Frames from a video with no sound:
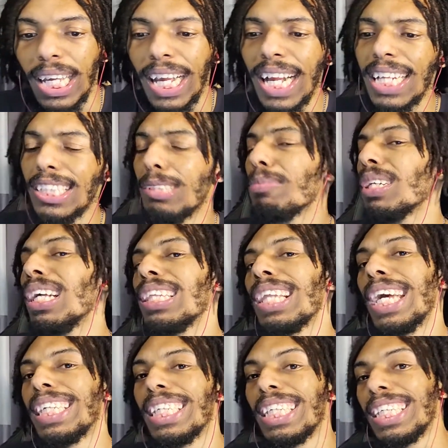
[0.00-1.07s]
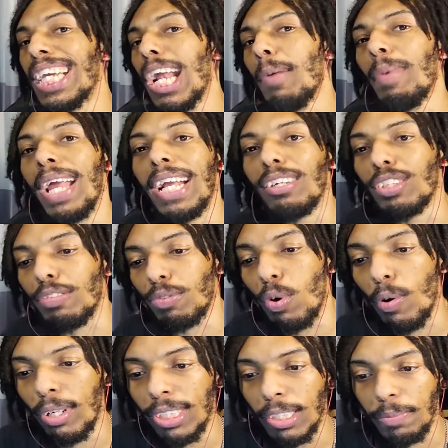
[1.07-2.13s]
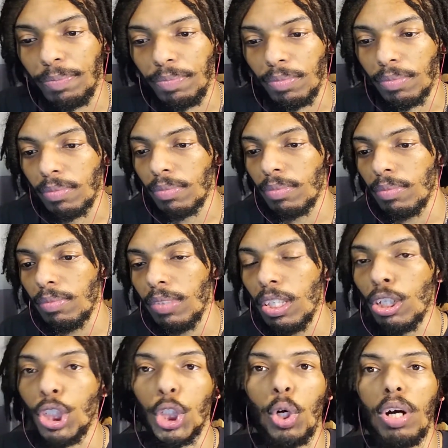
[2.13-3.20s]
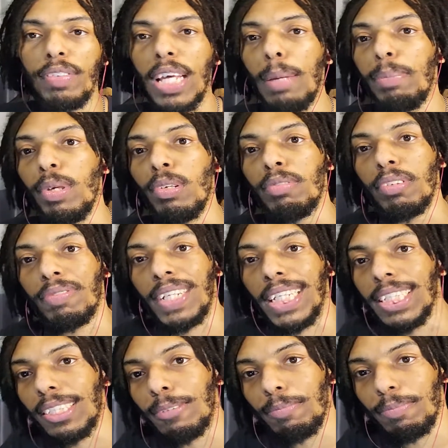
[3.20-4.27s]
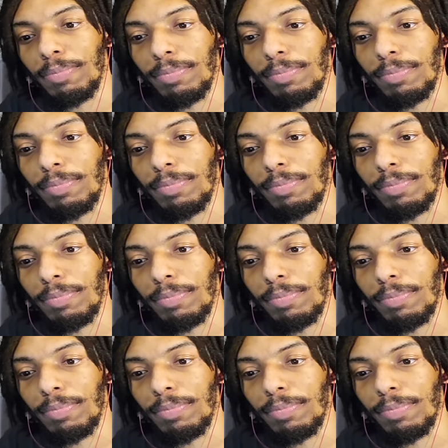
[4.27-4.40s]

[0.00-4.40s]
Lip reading: and some good lighting and camera angles, of course. Show off that beautiful face.